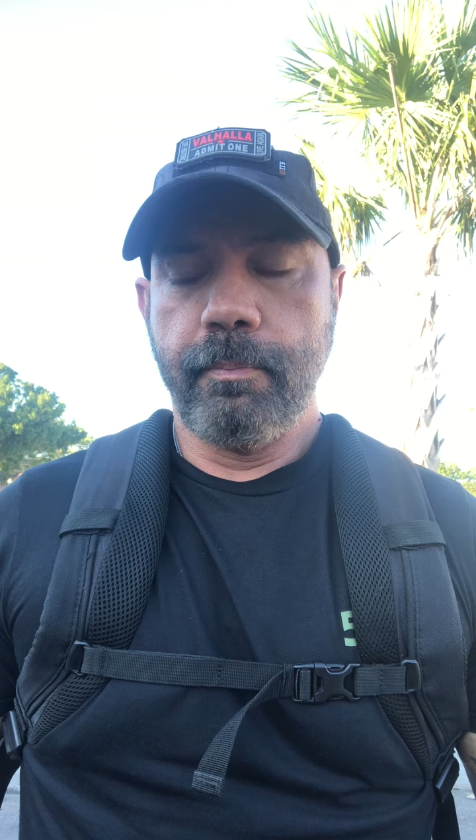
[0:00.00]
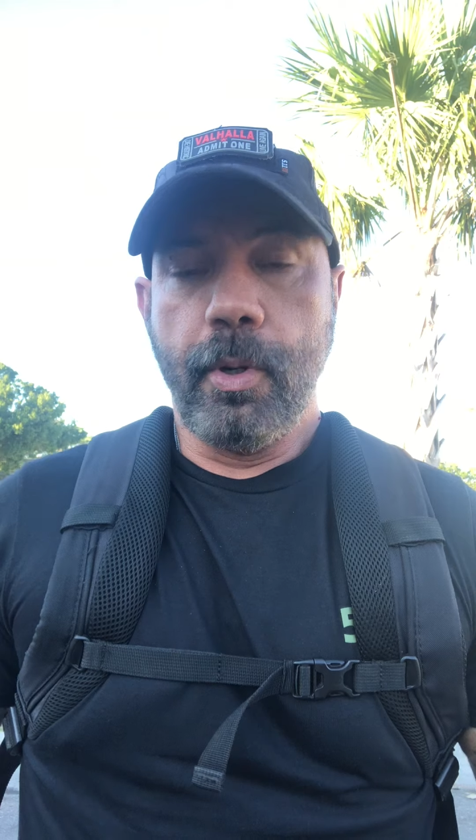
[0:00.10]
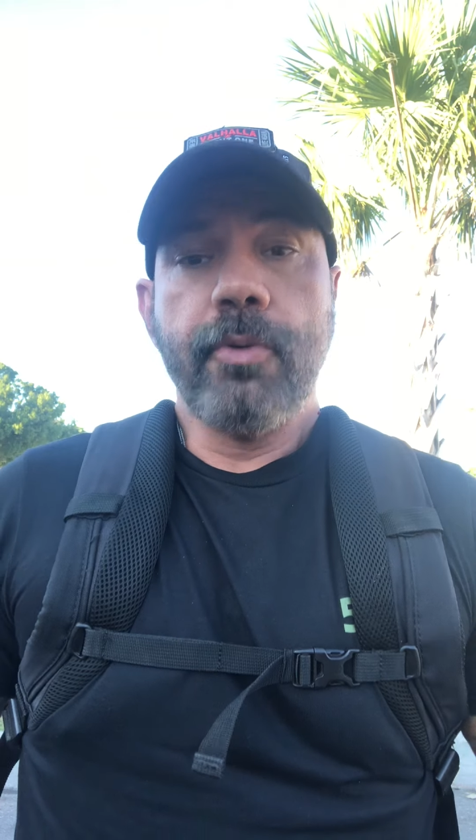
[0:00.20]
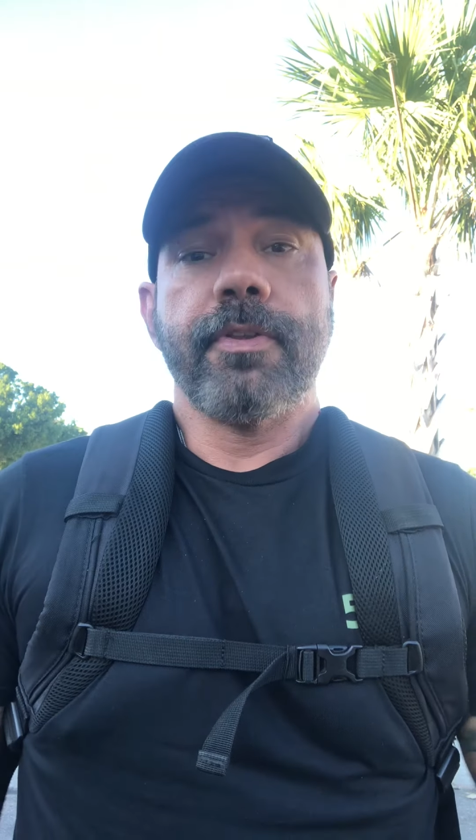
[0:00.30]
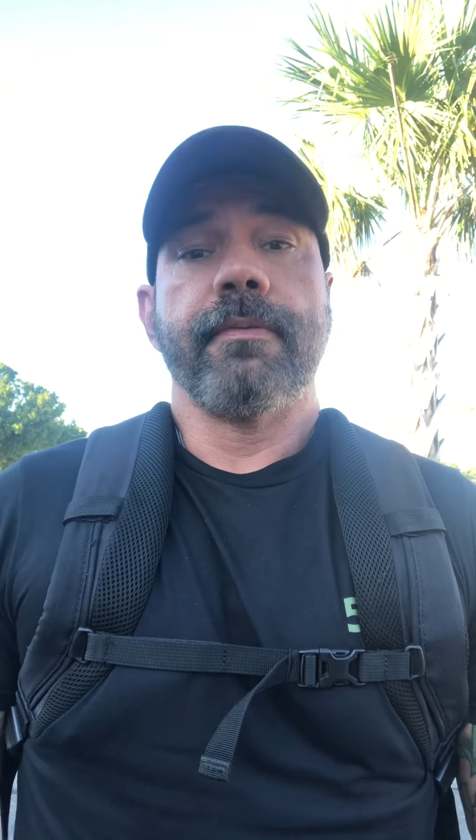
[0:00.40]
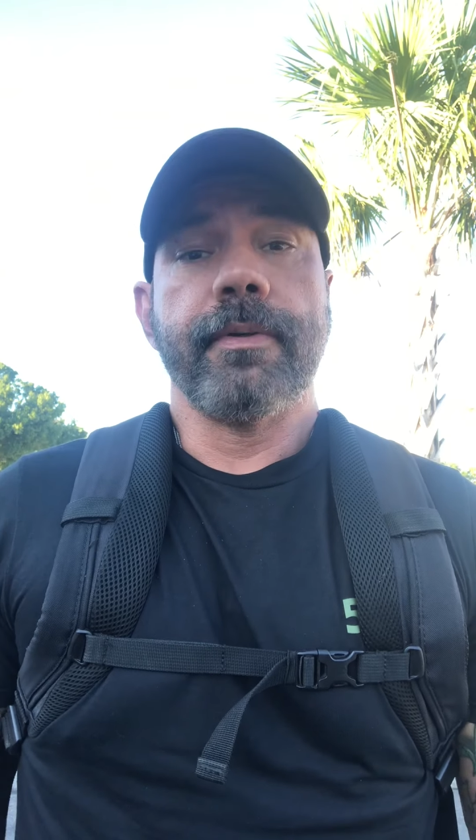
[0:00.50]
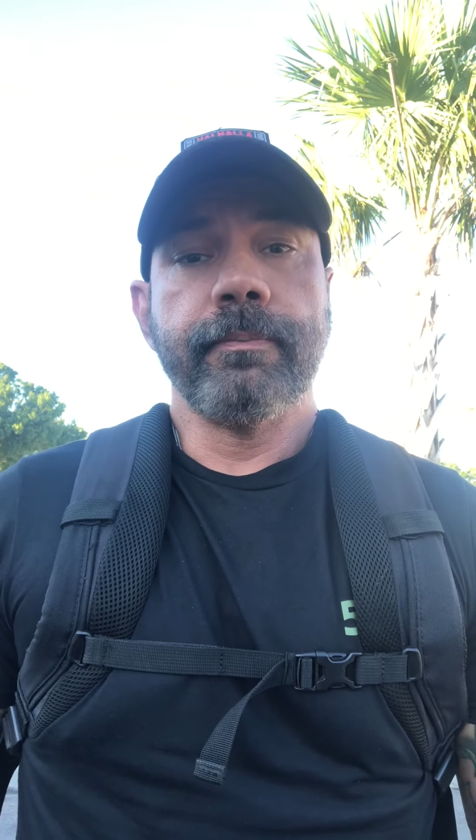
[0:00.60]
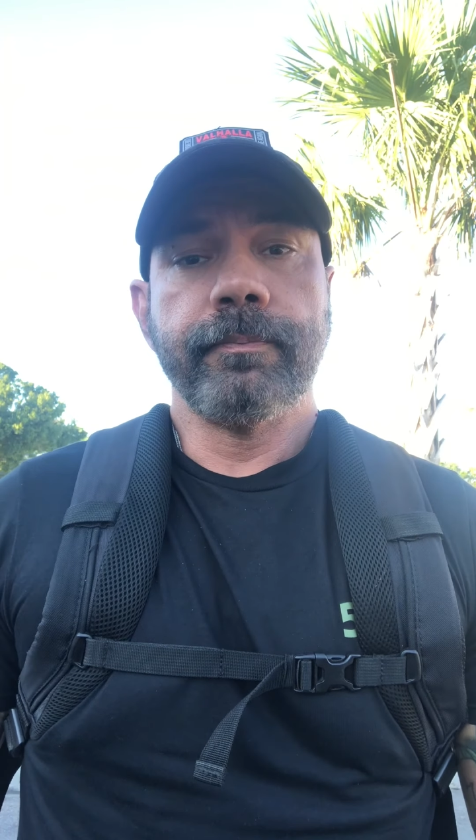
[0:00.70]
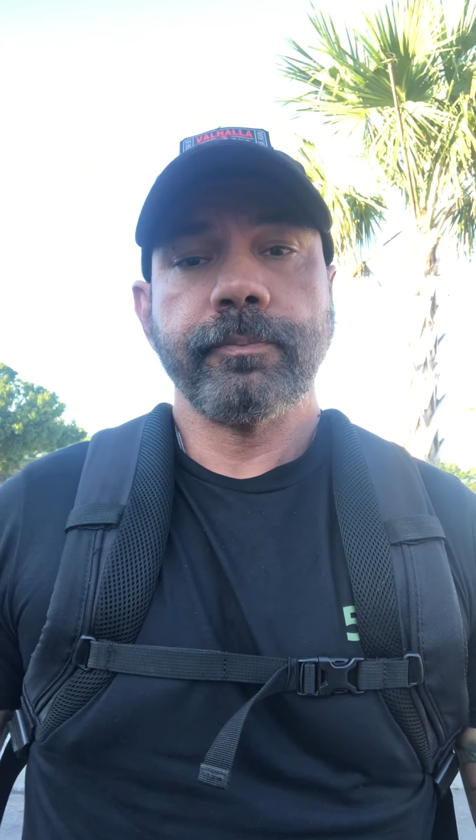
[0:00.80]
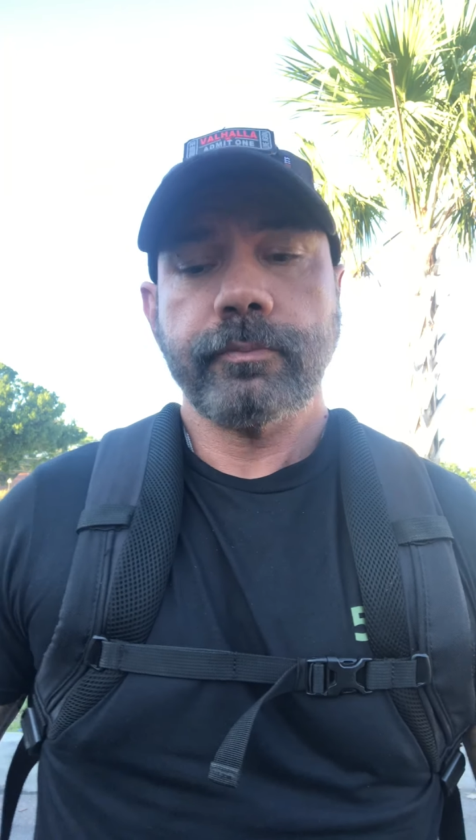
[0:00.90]
both of
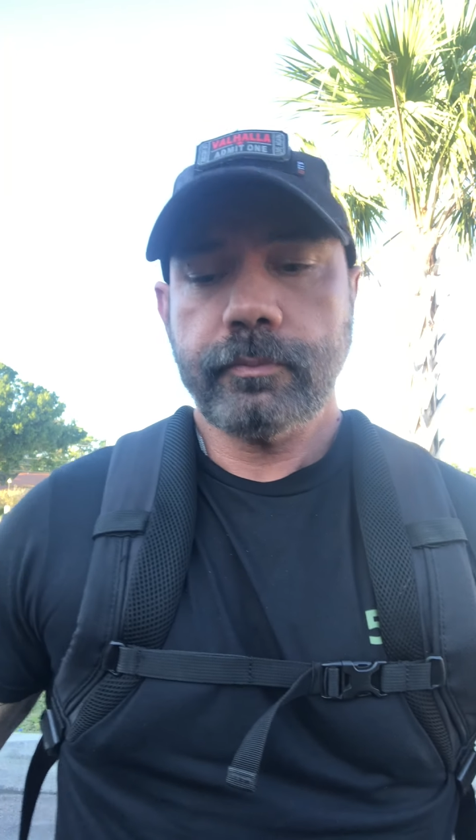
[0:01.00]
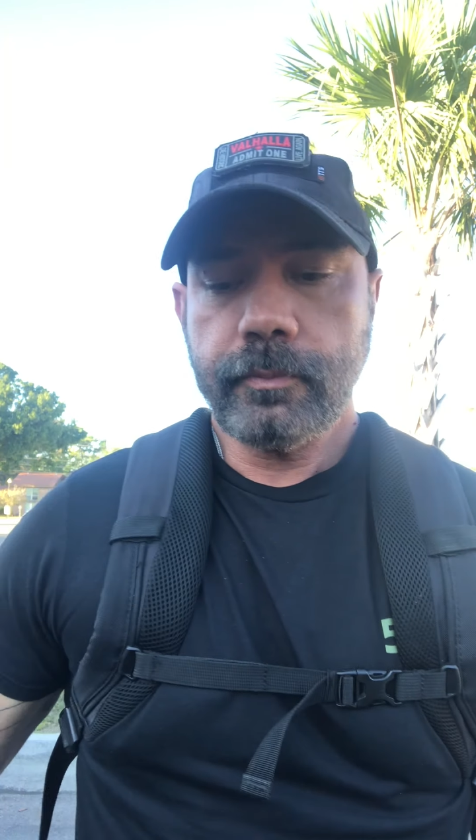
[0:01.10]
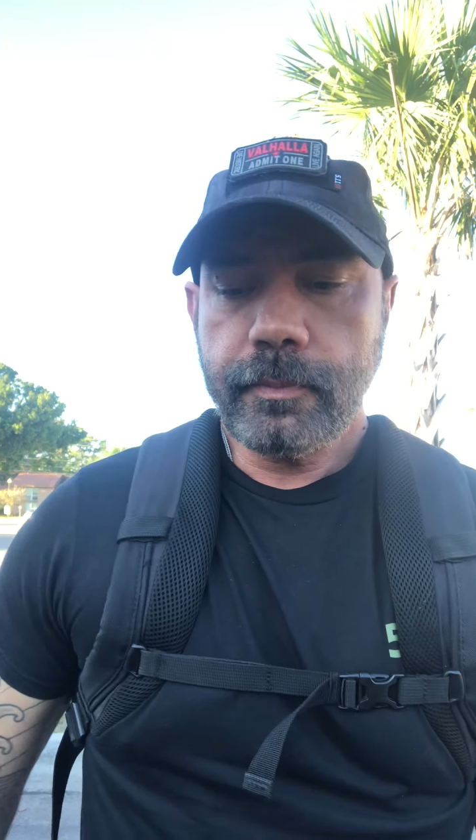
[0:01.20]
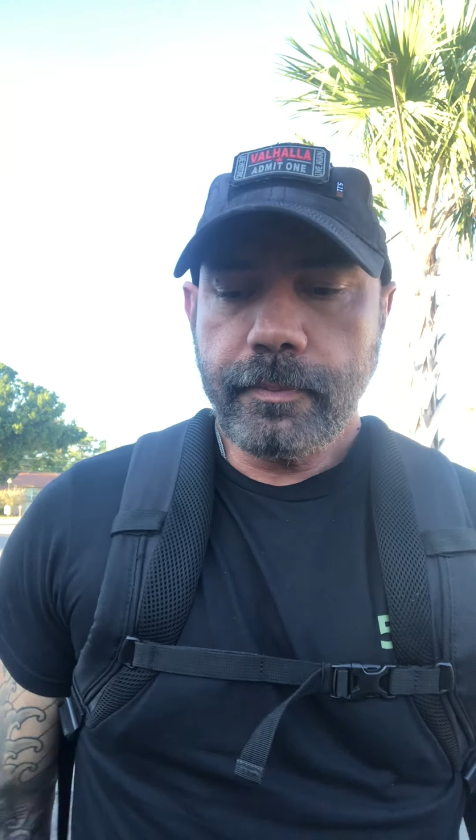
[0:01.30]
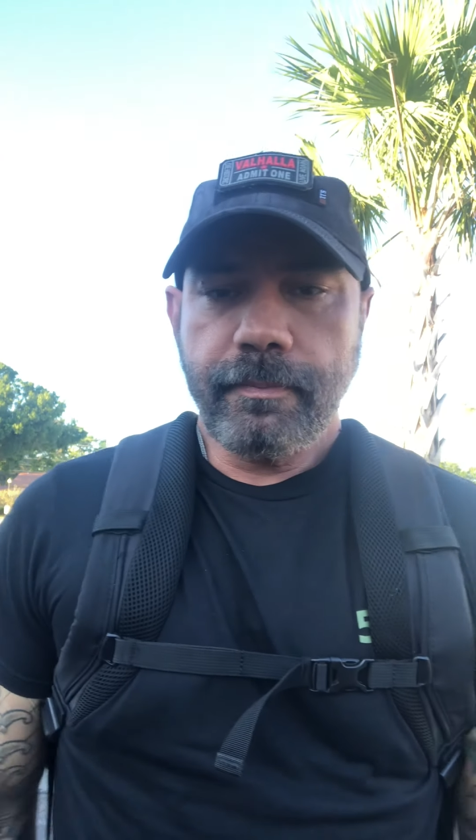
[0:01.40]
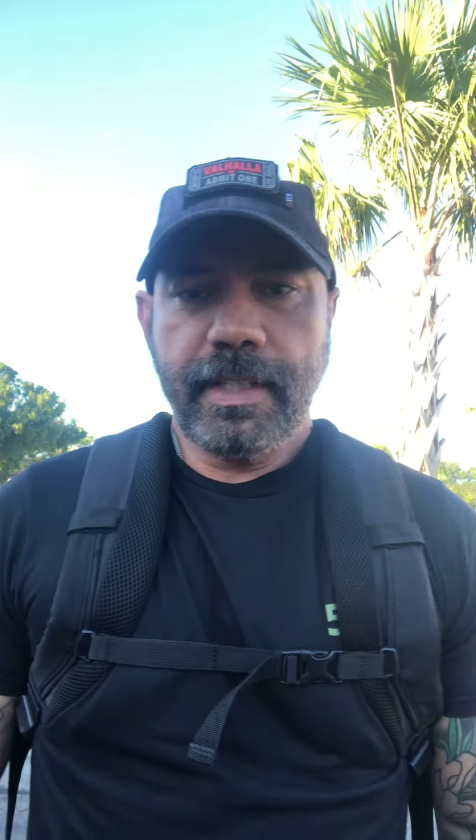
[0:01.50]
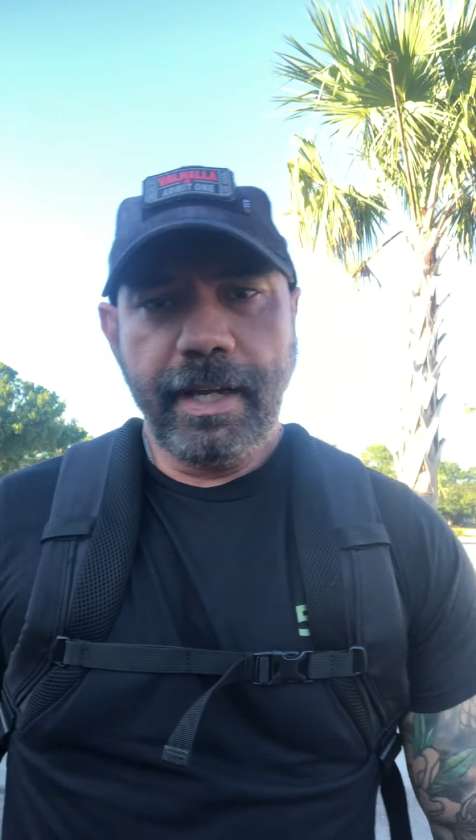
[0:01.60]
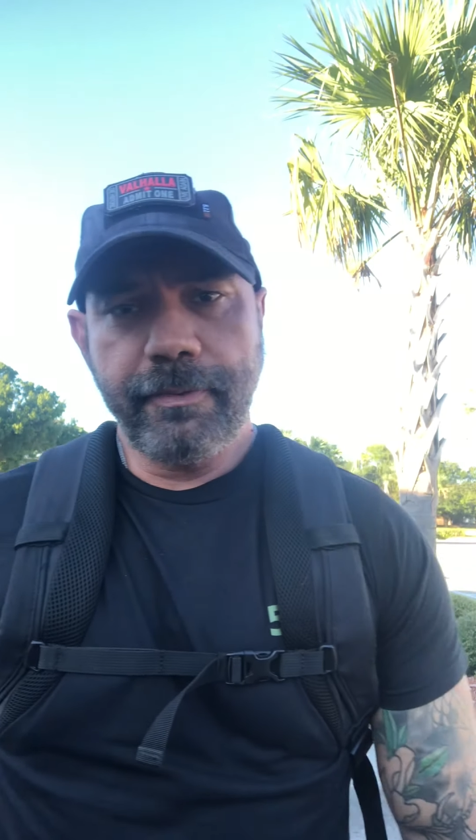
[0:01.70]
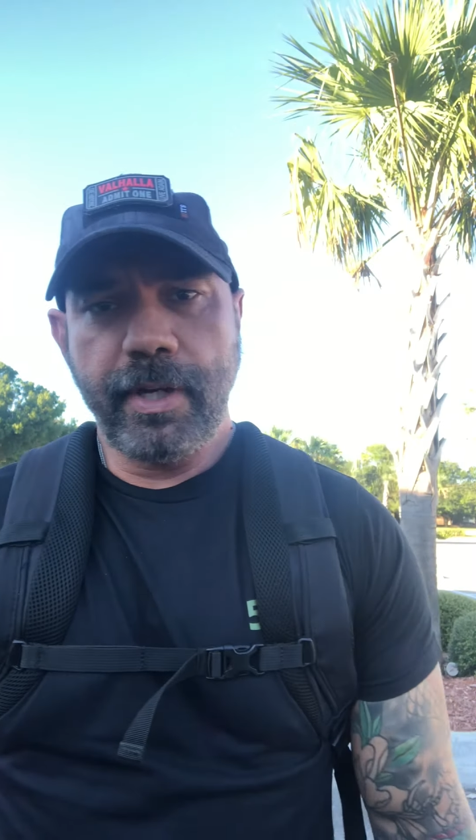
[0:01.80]
them have